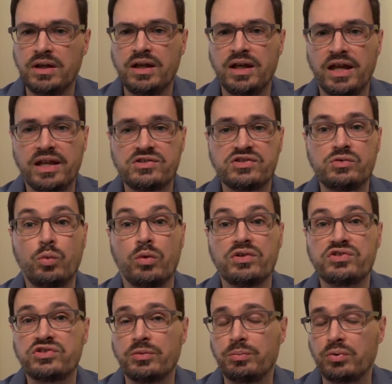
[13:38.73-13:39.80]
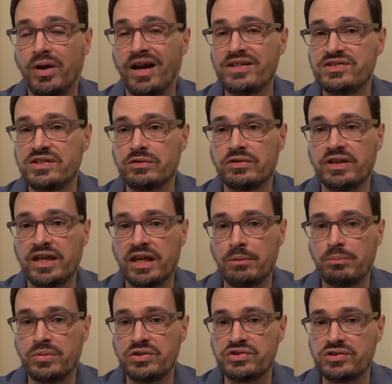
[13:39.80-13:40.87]
Hansen was surprisingly
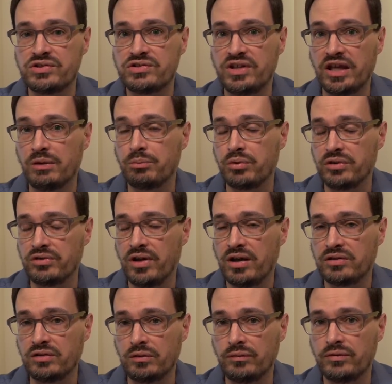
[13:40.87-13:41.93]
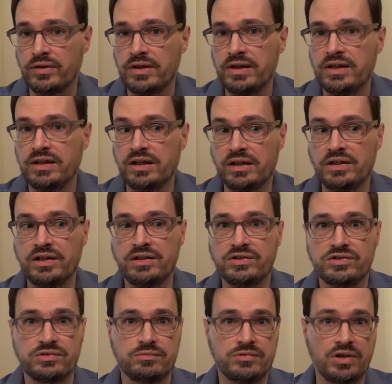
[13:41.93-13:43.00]
ambitious and productive in
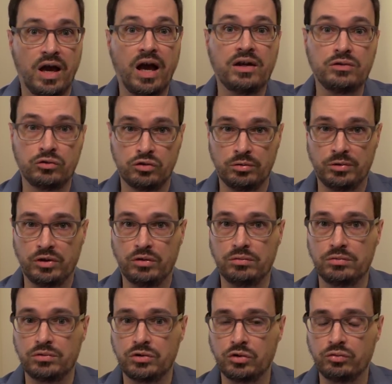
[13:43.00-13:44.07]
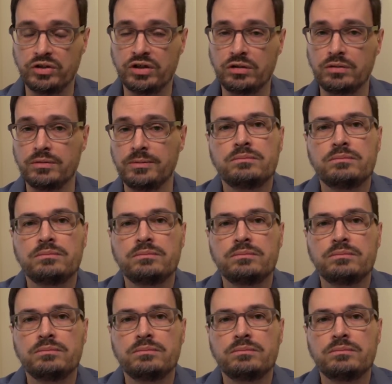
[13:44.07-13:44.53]
his non-criminal career.